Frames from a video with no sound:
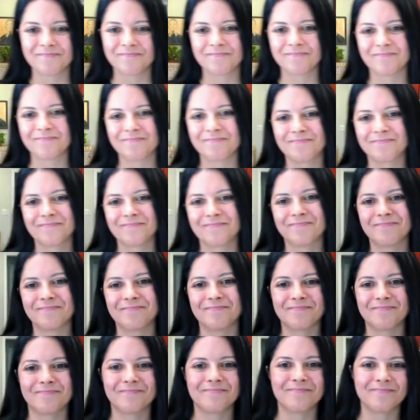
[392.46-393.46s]

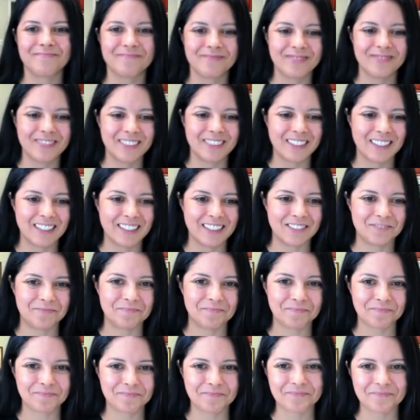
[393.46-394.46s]

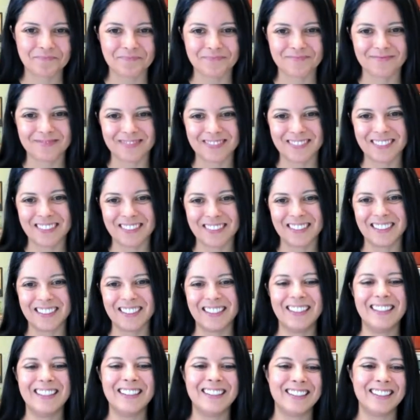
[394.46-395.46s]

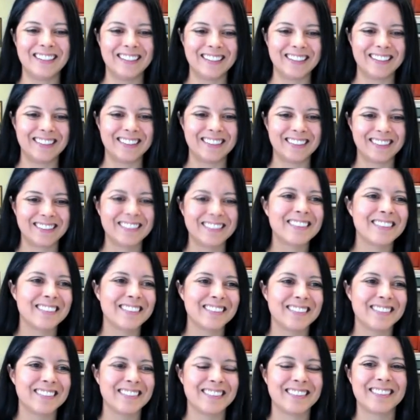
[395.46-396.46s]

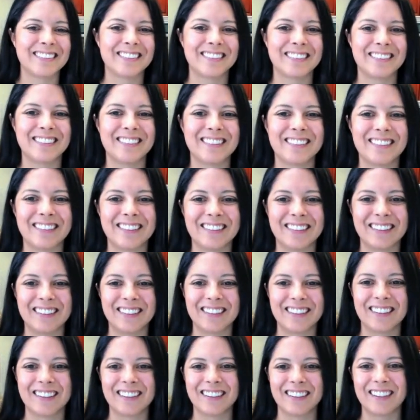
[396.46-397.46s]

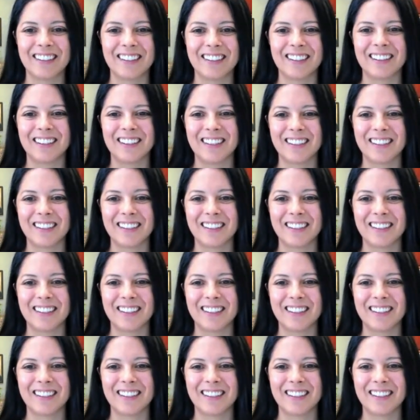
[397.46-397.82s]
No words are spoken by the person on screen.